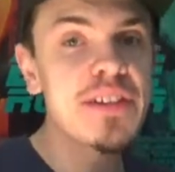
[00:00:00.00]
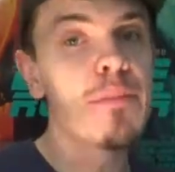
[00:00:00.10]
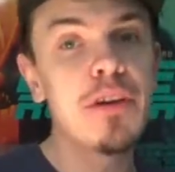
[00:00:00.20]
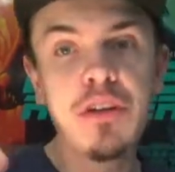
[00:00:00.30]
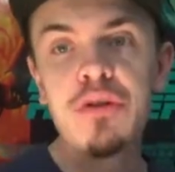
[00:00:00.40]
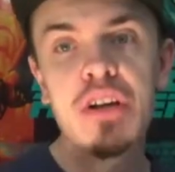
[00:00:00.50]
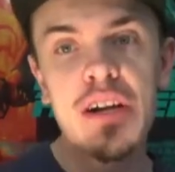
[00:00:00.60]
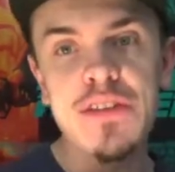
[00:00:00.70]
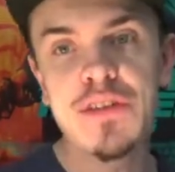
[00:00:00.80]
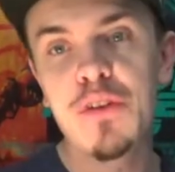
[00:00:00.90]
I'm a huge
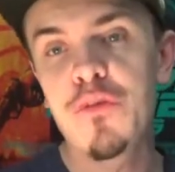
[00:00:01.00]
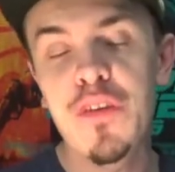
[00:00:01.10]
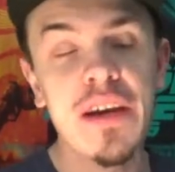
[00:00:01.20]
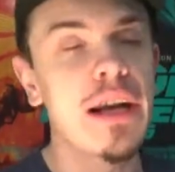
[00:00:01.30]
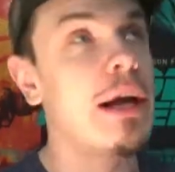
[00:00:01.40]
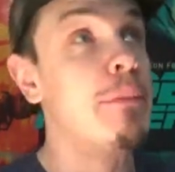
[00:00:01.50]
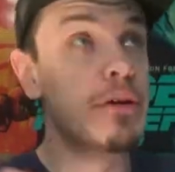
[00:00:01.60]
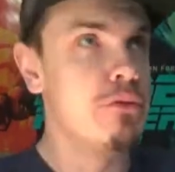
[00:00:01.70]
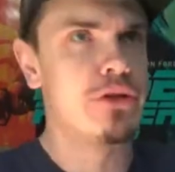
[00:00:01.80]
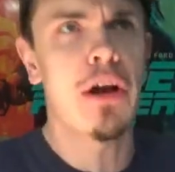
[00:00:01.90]
Han Solo fan. I'm a
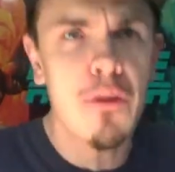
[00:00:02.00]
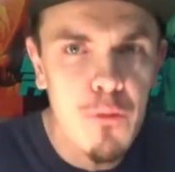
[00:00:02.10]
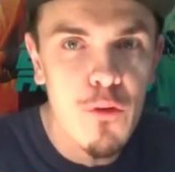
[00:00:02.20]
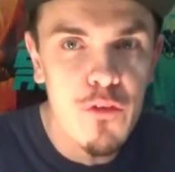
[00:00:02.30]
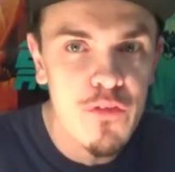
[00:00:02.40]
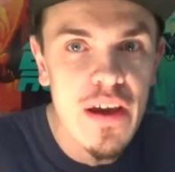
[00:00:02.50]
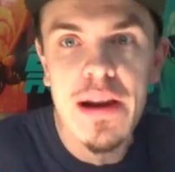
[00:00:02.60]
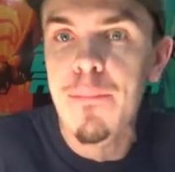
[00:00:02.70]
huge Star Wars fan.